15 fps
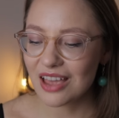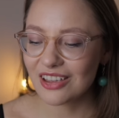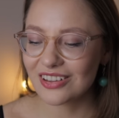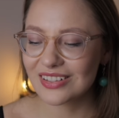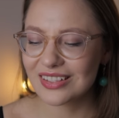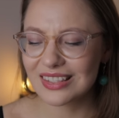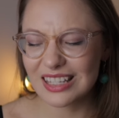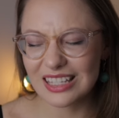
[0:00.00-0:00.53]

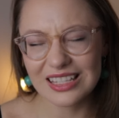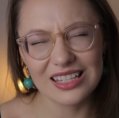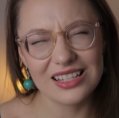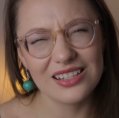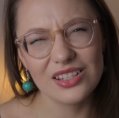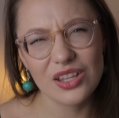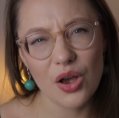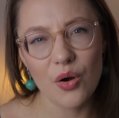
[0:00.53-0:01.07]
because this is
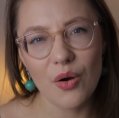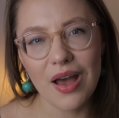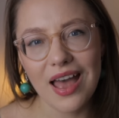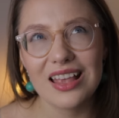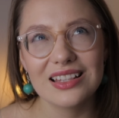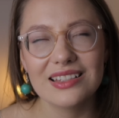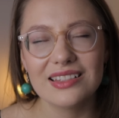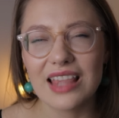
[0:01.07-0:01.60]
so
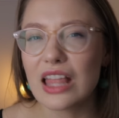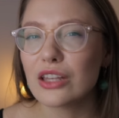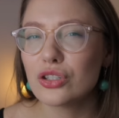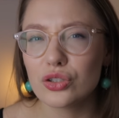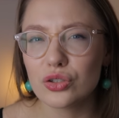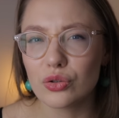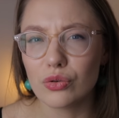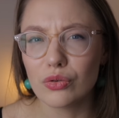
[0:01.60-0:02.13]

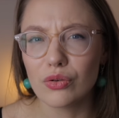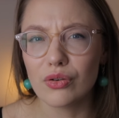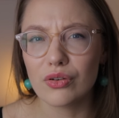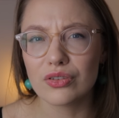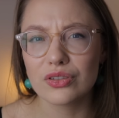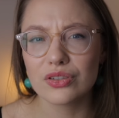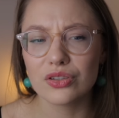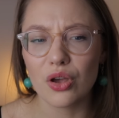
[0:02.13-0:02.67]

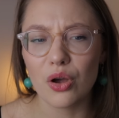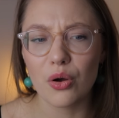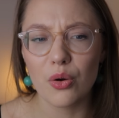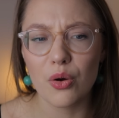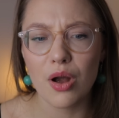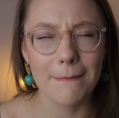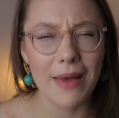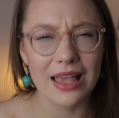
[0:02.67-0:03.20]
sensual,
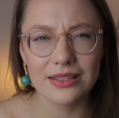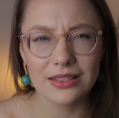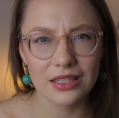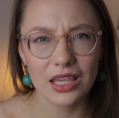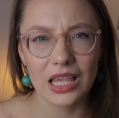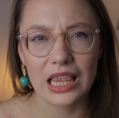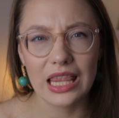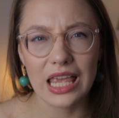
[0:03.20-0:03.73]
so
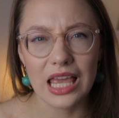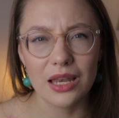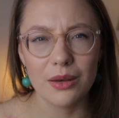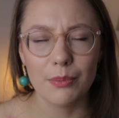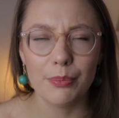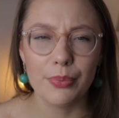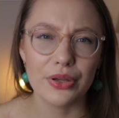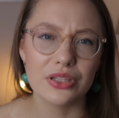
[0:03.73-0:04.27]

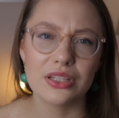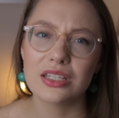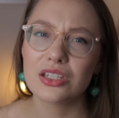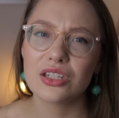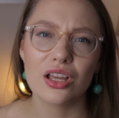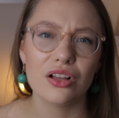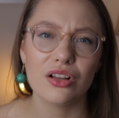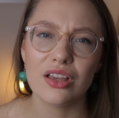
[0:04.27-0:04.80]
masculine, but
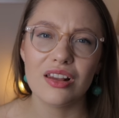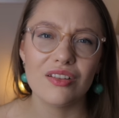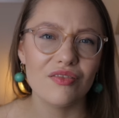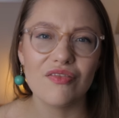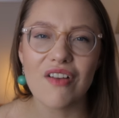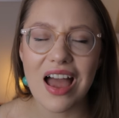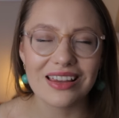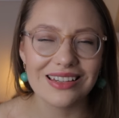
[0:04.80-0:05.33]
still
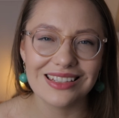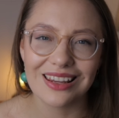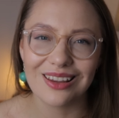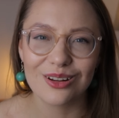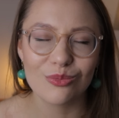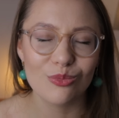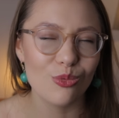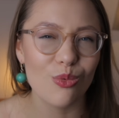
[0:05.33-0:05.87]

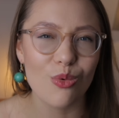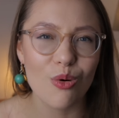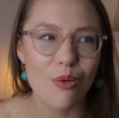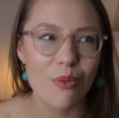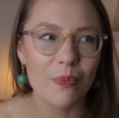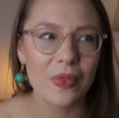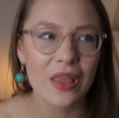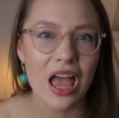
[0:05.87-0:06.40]
inviting and
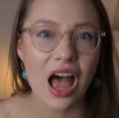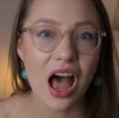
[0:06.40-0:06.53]
warm.